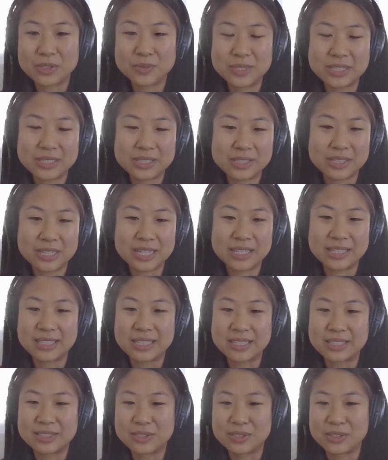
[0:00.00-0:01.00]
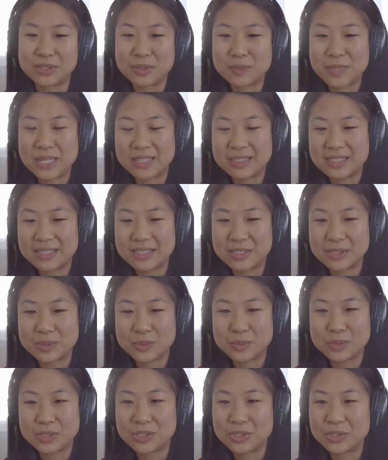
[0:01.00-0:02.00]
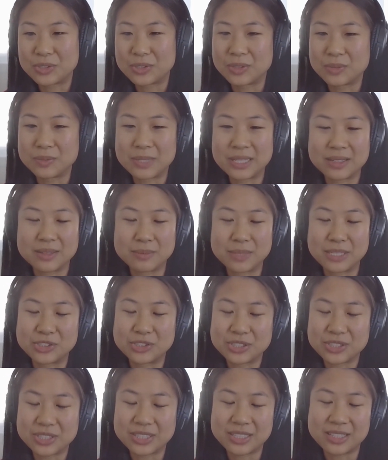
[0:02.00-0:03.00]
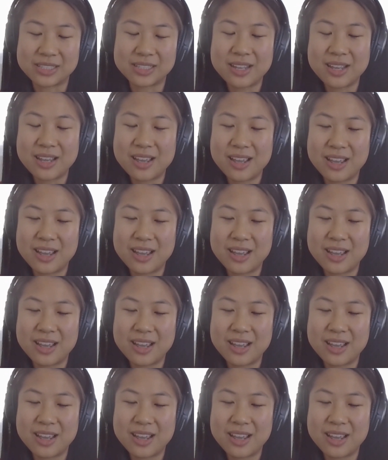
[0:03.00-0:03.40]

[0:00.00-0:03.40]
career or how to get into the humanitarian world or about my journey,